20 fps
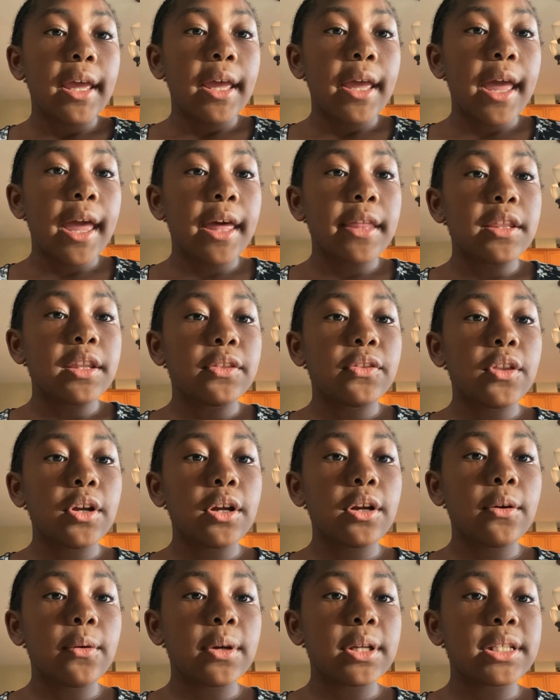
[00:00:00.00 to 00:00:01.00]
And the
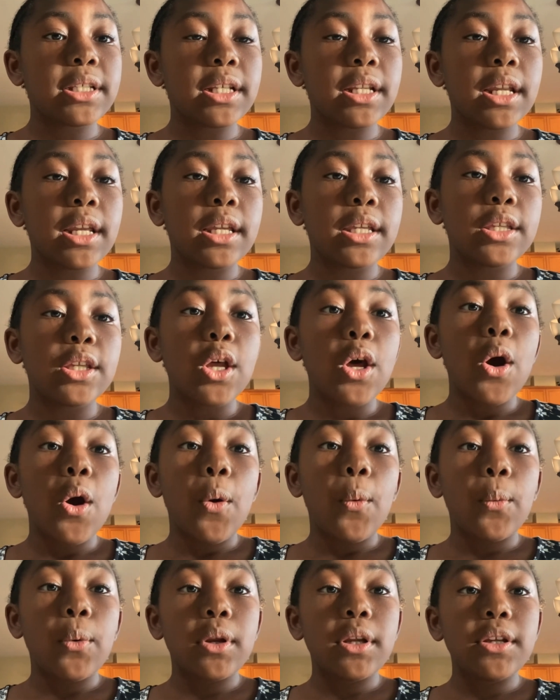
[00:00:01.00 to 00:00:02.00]
third question is,
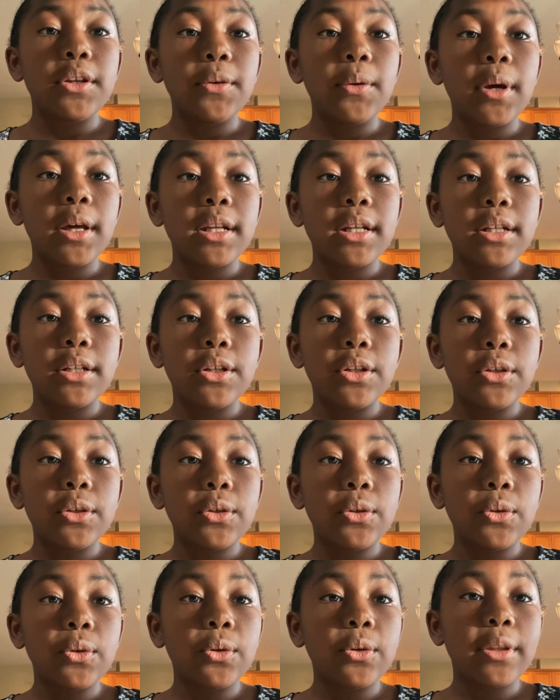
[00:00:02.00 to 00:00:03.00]
what are you gonna
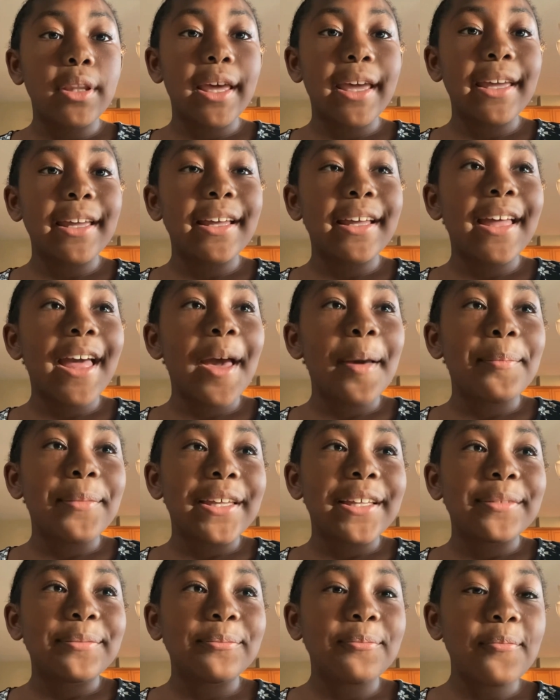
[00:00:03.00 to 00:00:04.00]
do? Like, I
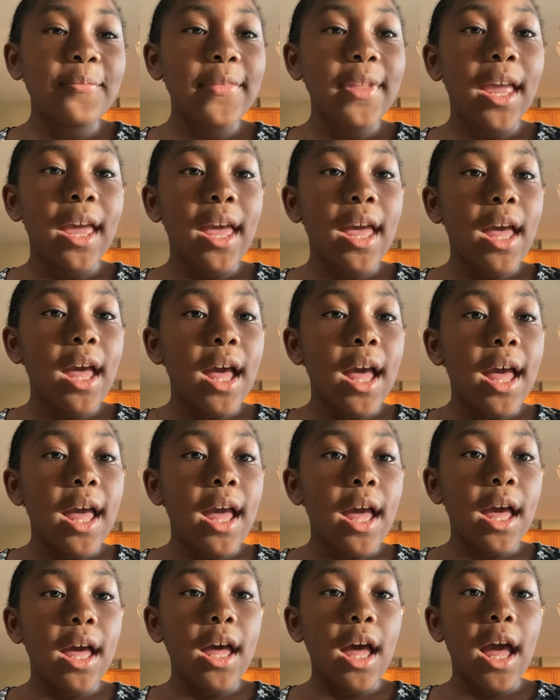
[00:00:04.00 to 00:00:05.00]
mean,
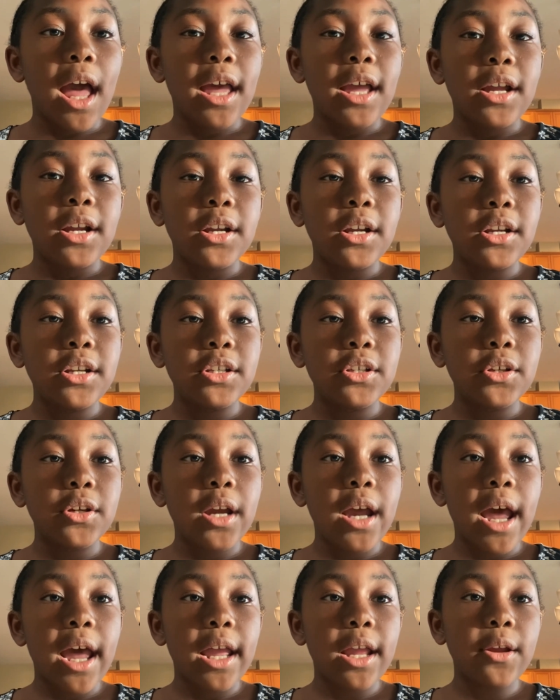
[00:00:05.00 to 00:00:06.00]
I heard you're
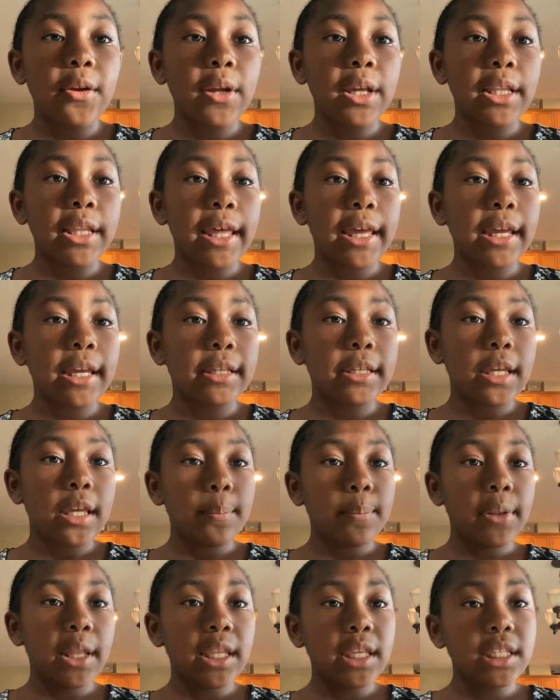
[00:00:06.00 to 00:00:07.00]
hiring like
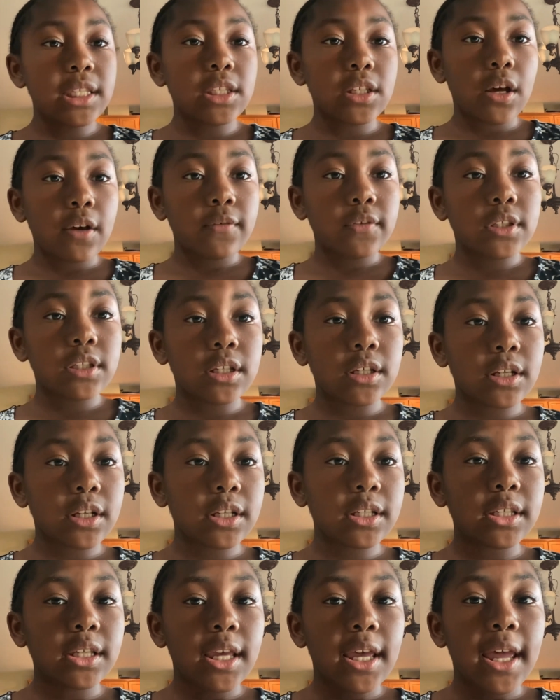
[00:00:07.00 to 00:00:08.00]
police
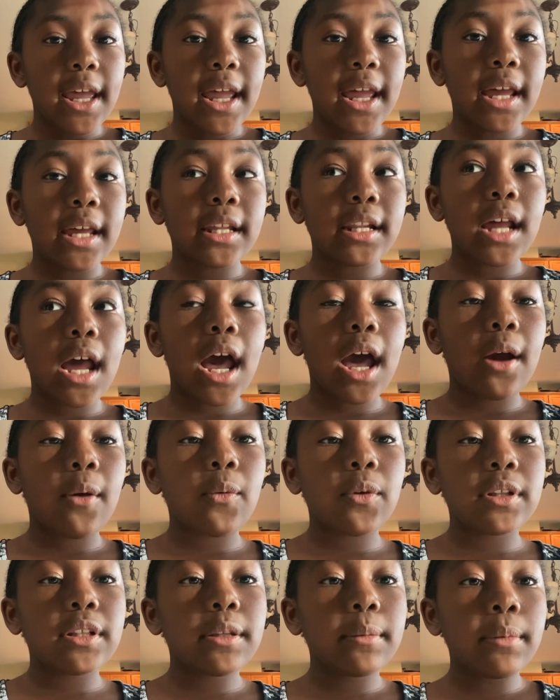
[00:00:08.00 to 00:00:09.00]
officers, and I
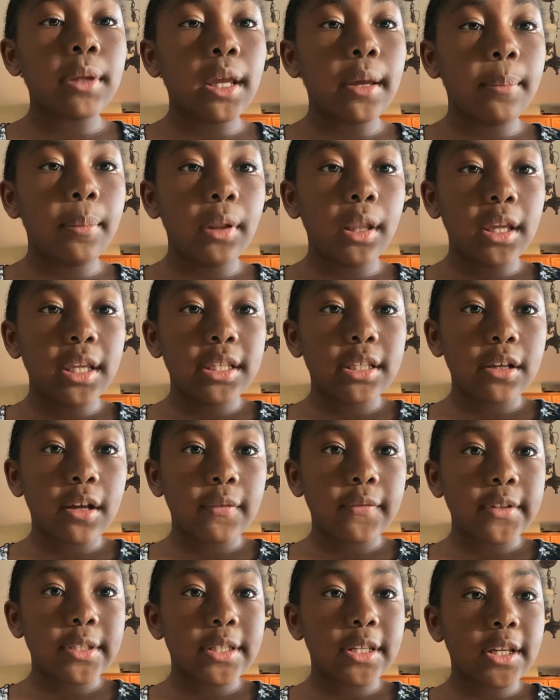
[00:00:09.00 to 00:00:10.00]
want to be a police
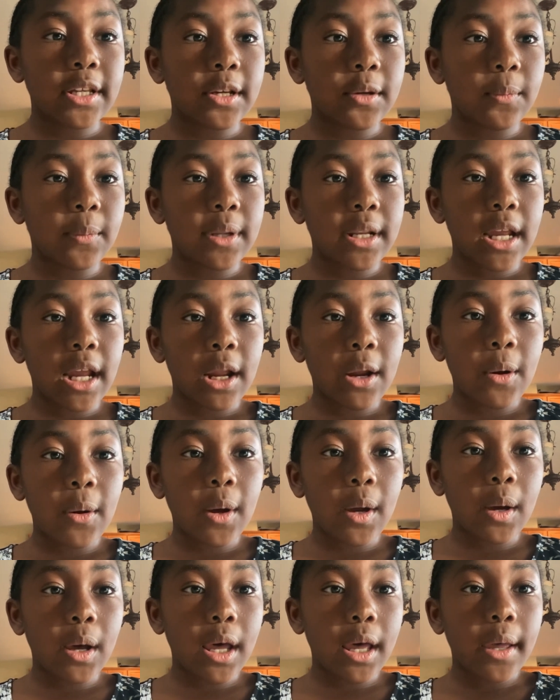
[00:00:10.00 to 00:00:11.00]
officer when I
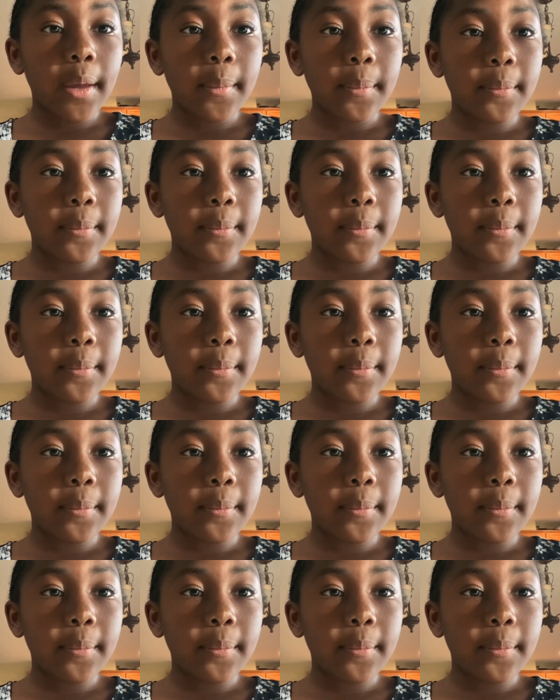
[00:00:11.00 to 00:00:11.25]
grow up.